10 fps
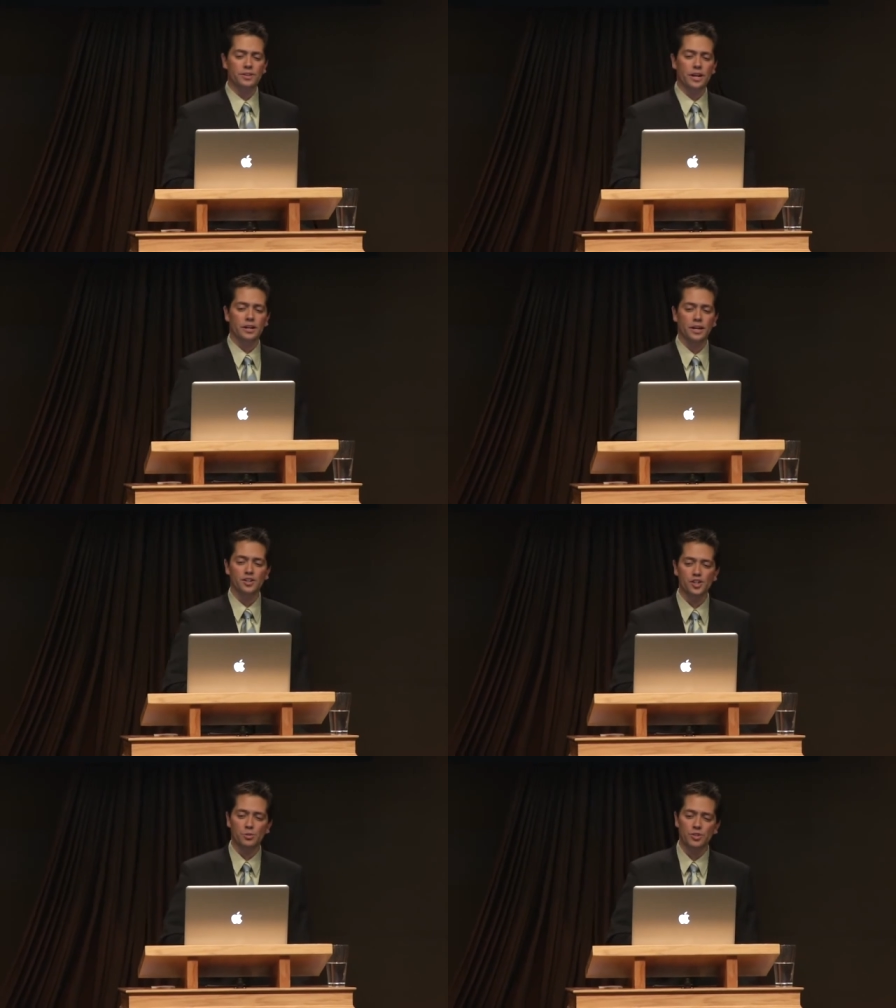of the
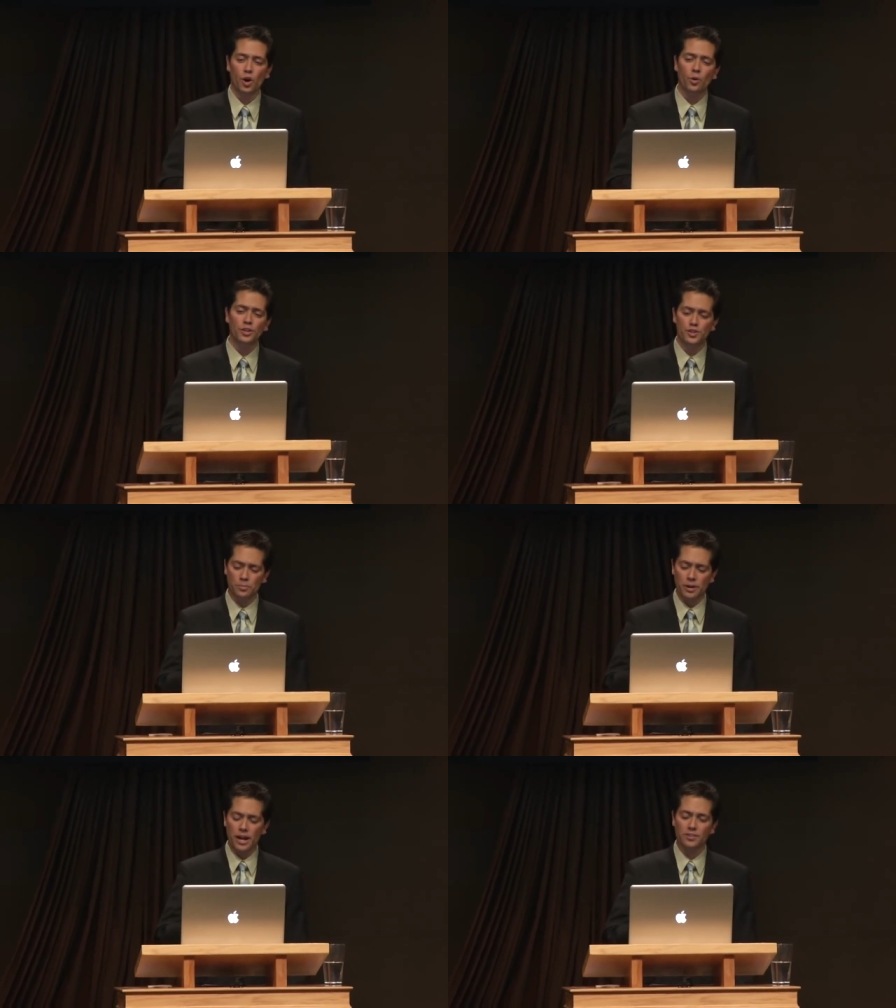decade, and she was only
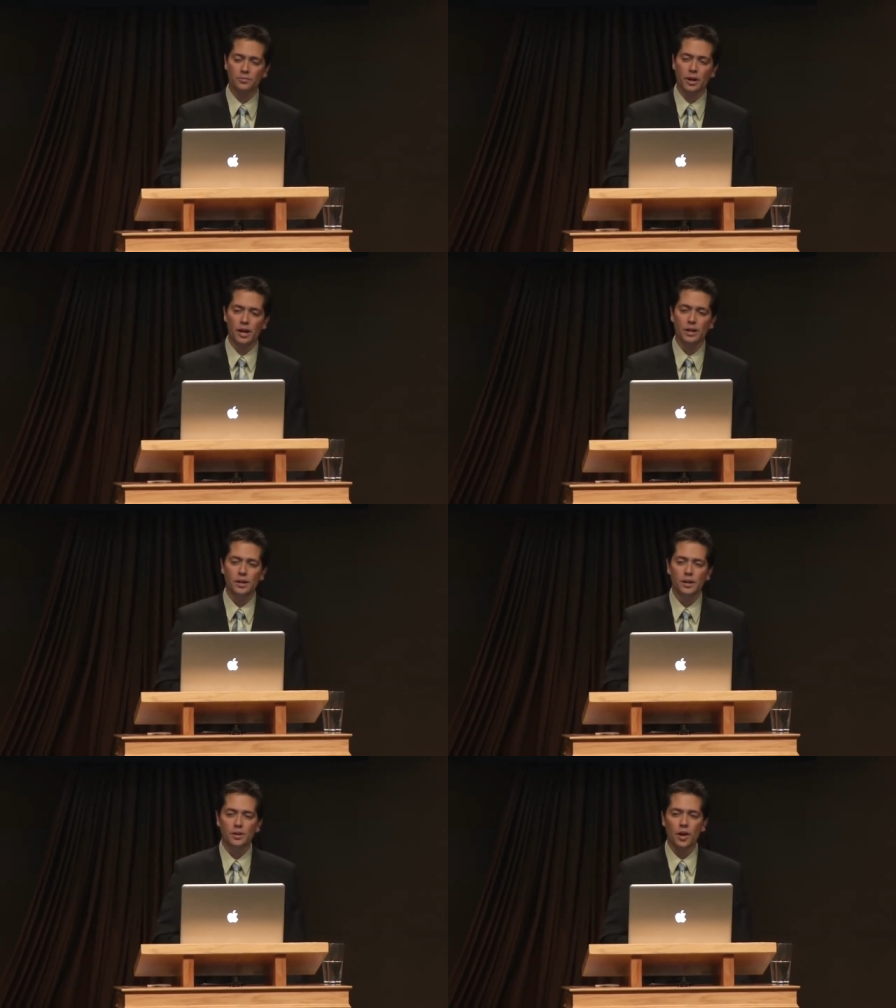surpassed by
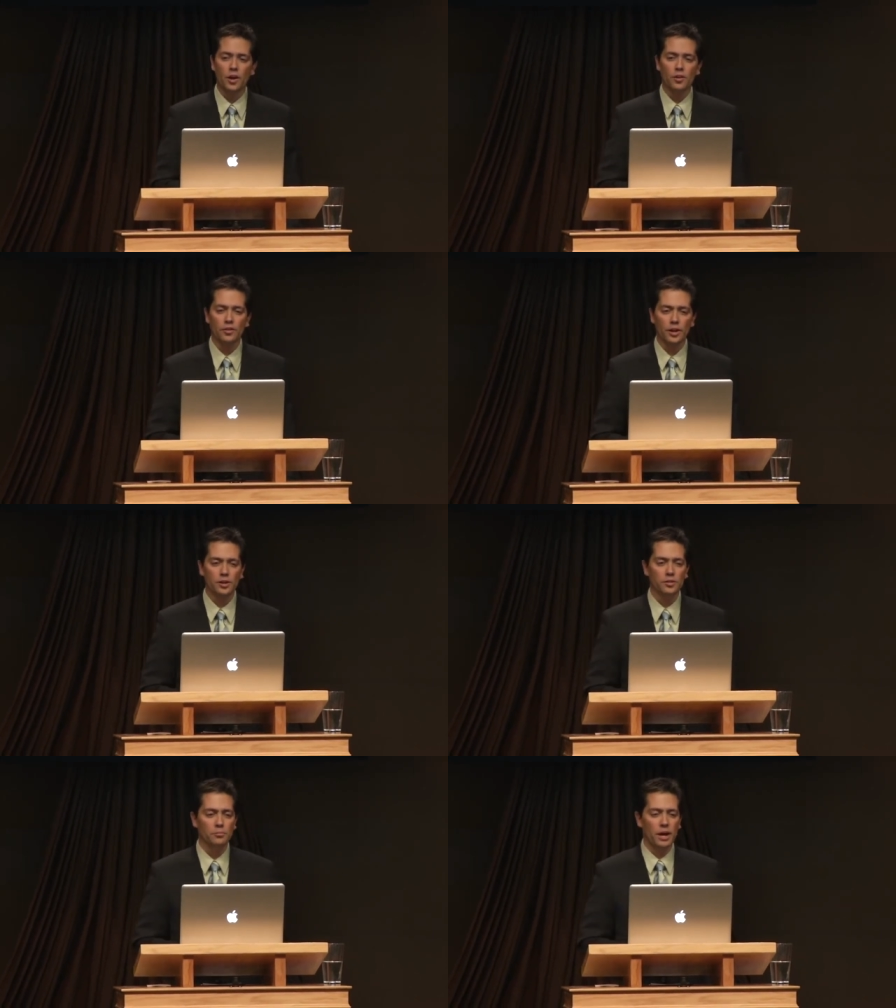none other
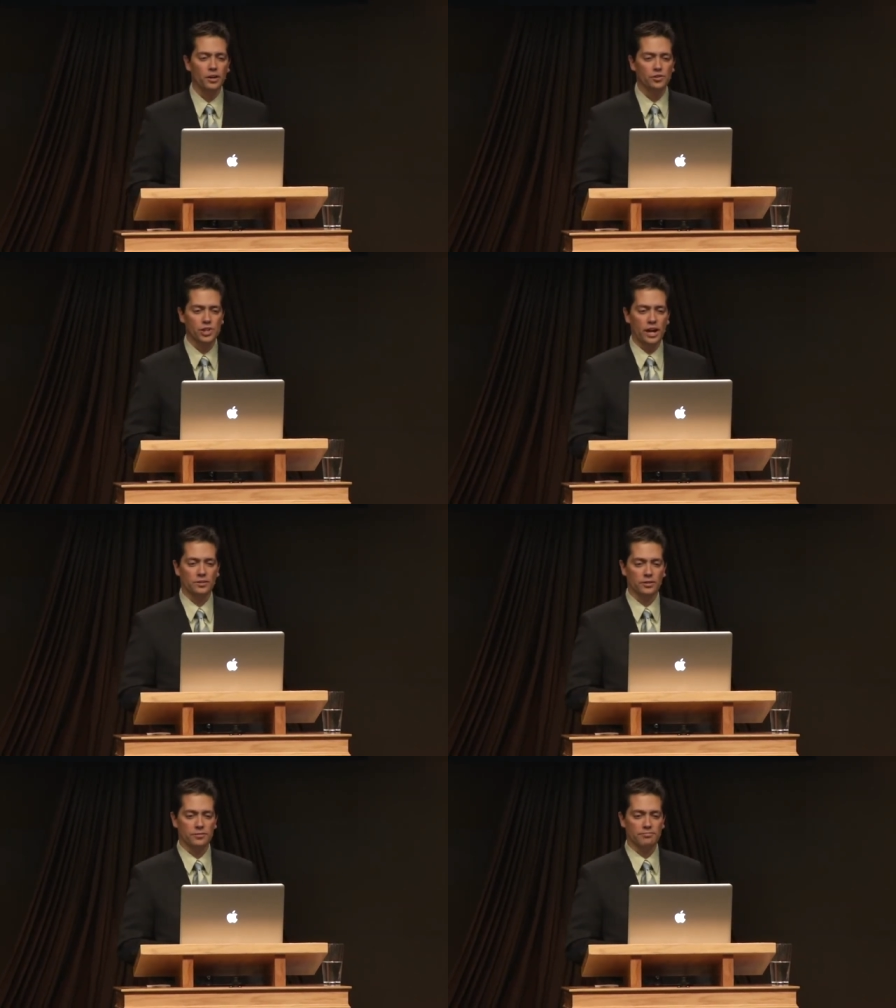than Michael
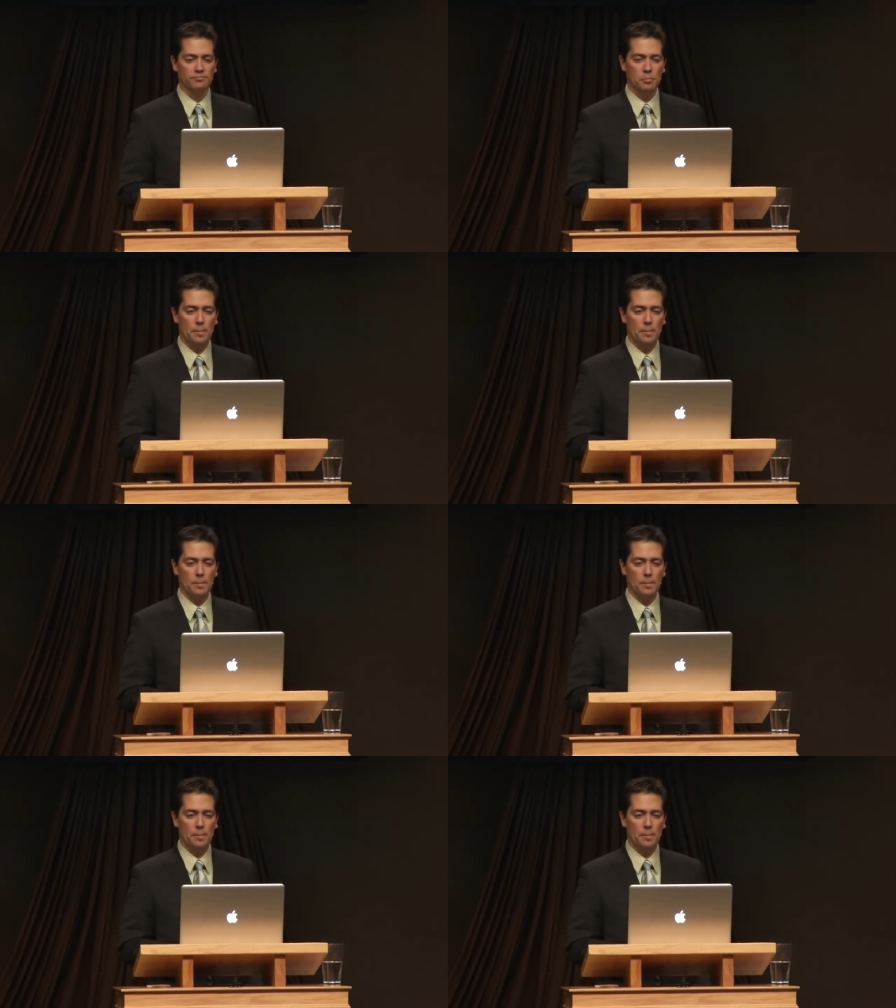Jackson.